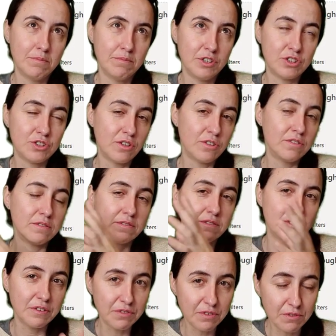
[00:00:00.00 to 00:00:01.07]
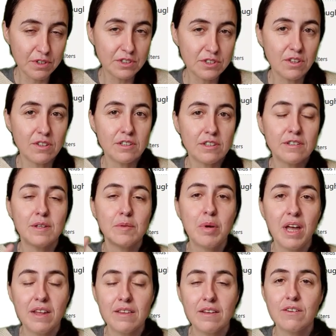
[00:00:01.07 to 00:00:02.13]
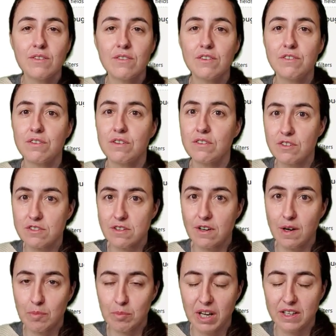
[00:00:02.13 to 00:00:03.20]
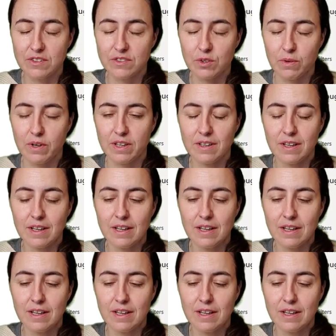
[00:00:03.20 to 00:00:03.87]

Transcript: return different results depending on the filters that are applied to it.